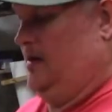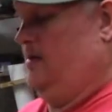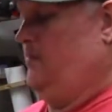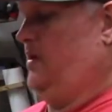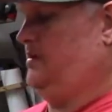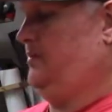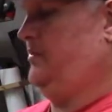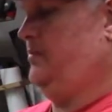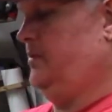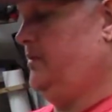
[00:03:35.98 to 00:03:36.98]
make
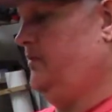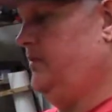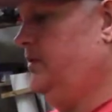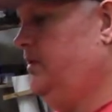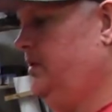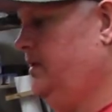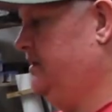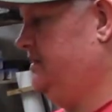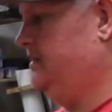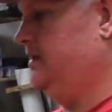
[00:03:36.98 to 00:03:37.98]
something wonderful.
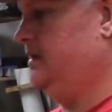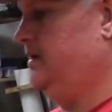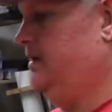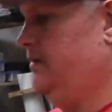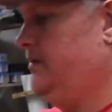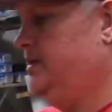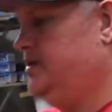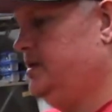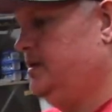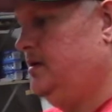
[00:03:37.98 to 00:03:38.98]
Has the
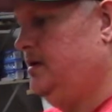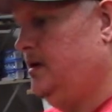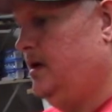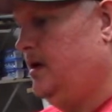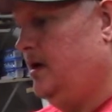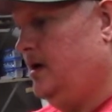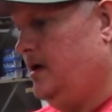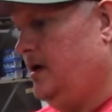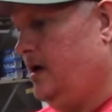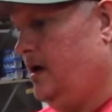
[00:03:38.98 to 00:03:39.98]
region.
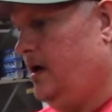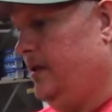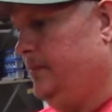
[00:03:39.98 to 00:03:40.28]
I